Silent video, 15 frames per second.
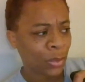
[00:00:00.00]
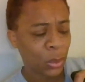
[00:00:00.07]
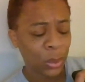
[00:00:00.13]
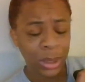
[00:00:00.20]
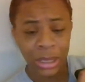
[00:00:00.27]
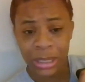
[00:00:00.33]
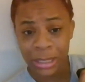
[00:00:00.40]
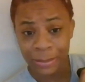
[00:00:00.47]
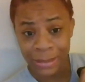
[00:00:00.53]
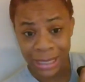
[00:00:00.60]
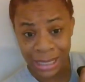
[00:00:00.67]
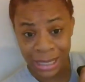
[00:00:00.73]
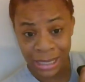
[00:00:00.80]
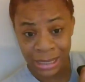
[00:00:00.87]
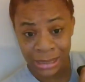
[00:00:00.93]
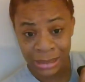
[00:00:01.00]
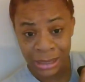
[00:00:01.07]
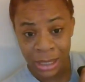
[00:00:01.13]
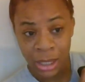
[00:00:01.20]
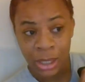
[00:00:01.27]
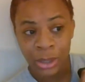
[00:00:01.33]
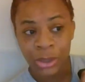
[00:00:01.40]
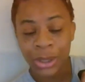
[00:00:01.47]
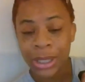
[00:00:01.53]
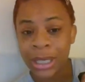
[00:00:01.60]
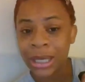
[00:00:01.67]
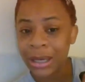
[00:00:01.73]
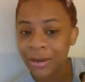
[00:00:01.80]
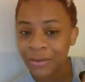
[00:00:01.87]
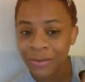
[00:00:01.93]
one of them days, to
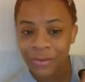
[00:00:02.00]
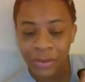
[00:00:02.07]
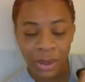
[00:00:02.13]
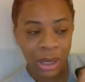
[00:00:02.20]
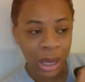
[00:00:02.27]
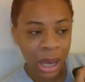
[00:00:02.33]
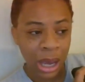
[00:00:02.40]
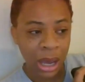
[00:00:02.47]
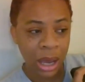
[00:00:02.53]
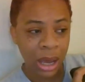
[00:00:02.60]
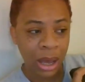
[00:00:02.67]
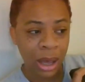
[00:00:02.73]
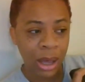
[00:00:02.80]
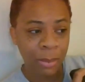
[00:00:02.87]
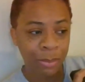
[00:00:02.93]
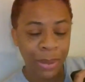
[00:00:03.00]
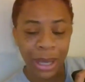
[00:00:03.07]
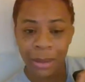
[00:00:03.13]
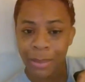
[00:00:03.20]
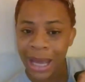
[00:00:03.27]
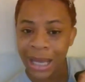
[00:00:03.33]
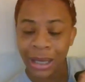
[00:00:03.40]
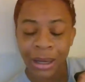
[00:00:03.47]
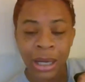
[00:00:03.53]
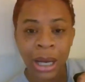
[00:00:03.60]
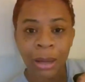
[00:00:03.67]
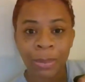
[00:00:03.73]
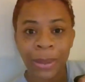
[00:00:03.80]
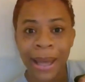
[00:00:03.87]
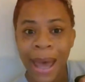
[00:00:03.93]
give Big Mike a
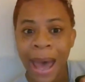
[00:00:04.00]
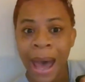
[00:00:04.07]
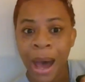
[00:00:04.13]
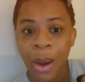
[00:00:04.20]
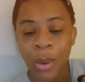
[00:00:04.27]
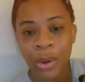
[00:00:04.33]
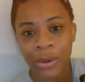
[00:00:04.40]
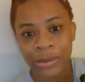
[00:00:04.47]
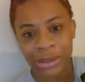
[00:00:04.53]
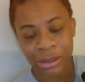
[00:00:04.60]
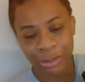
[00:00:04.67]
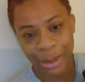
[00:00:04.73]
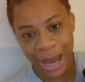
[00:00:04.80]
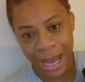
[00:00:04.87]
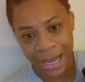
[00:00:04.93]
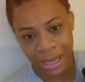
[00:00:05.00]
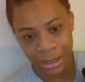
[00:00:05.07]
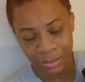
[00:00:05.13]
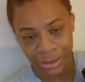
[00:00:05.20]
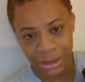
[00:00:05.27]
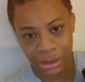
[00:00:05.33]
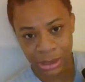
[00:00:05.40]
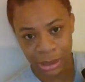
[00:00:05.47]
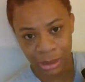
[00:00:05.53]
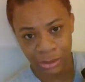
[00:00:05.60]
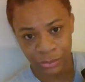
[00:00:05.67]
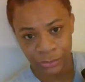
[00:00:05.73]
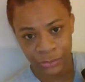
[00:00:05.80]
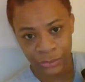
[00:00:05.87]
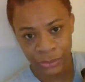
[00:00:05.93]
couple of hours by
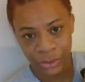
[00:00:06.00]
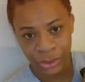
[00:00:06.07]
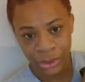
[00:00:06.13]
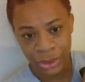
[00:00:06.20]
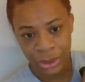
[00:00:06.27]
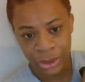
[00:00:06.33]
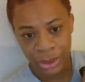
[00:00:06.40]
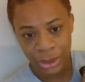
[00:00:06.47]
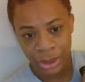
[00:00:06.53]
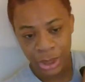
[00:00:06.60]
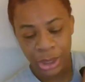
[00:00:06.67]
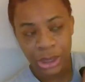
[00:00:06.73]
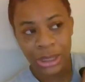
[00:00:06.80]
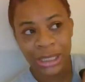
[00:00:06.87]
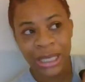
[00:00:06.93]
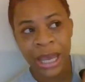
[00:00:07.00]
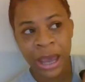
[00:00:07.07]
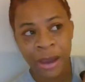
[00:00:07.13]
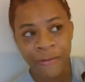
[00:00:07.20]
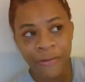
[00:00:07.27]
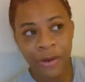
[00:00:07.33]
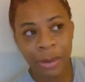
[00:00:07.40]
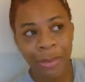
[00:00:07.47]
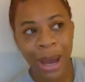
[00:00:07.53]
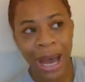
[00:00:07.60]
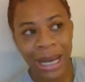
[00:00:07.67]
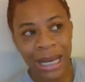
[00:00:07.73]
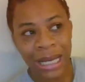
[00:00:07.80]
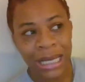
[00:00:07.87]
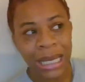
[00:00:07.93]
himself. Because
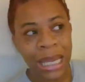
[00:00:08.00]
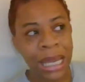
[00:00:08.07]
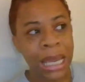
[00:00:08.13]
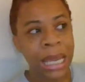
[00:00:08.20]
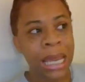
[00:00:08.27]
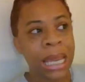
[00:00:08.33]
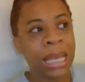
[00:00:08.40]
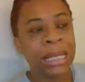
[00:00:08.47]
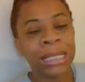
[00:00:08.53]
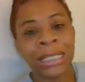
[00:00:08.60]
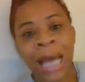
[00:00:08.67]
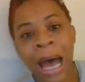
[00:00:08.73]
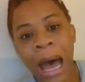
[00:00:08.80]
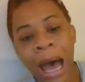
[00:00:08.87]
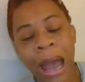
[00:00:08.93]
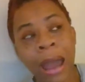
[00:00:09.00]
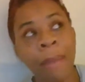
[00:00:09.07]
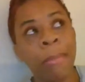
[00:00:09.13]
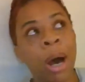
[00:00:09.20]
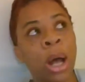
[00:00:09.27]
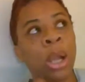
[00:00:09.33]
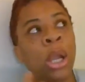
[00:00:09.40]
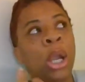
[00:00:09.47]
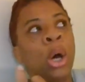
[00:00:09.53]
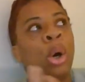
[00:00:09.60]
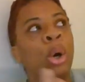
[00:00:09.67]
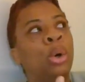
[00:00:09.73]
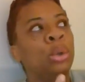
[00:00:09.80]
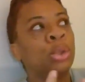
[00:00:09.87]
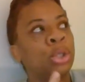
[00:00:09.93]
everybody need time
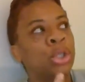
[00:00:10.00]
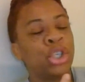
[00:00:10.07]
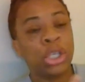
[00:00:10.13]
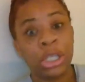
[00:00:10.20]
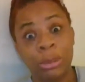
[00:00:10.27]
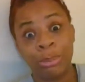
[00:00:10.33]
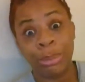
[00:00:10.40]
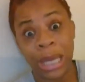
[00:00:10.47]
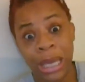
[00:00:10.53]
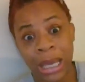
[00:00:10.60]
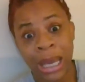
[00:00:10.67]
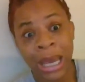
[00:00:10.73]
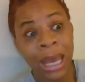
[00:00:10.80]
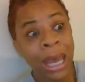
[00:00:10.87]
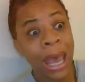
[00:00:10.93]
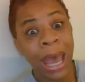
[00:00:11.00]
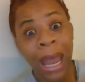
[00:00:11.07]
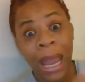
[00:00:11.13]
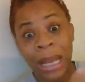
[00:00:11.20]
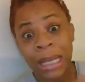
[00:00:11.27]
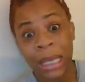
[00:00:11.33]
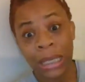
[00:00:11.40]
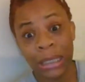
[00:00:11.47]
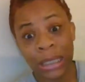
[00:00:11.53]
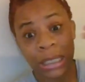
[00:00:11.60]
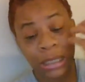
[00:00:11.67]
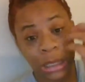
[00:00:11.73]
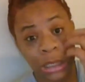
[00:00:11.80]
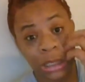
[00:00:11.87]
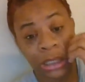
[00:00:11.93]
alone to just be. And he
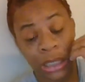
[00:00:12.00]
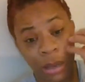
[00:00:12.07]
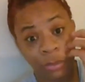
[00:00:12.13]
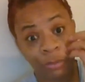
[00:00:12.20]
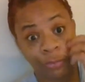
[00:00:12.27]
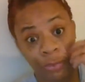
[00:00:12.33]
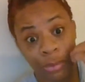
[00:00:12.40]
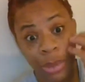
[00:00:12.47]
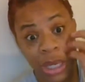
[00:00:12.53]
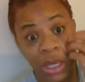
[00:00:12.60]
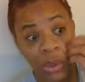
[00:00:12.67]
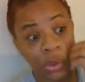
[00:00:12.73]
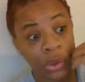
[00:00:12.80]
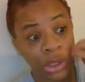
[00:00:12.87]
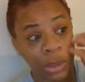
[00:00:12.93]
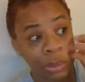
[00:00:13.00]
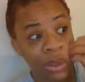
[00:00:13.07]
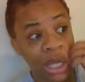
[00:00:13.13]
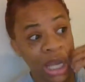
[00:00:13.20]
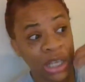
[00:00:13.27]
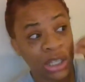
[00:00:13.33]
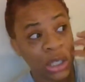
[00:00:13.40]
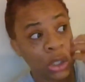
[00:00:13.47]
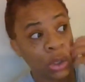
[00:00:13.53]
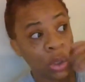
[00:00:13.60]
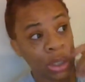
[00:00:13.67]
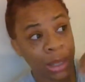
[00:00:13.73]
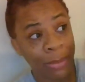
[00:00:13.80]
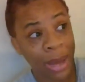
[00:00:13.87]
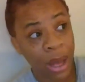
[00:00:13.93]
does the same for me. Some days he
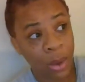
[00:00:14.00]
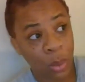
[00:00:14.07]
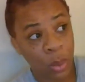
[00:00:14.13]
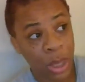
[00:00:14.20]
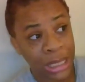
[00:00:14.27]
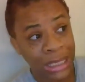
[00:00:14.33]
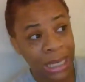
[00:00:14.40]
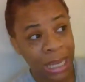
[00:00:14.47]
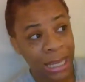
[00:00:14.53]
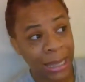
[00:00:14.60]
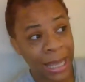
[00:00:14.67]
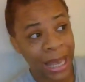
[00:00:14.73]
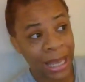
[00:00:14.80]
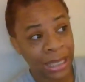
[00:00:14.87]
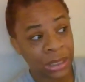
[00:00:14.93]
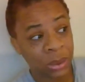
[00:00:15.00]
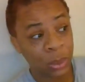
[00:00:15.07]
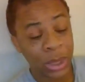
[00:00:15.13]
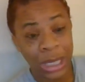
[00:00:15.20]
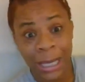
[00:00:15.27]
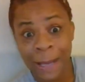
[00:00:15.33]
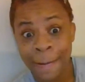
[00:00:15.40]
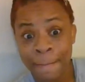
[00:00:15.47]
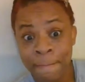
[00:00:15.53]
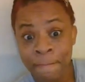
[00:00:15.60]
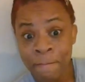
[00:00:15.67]
took them out one day last week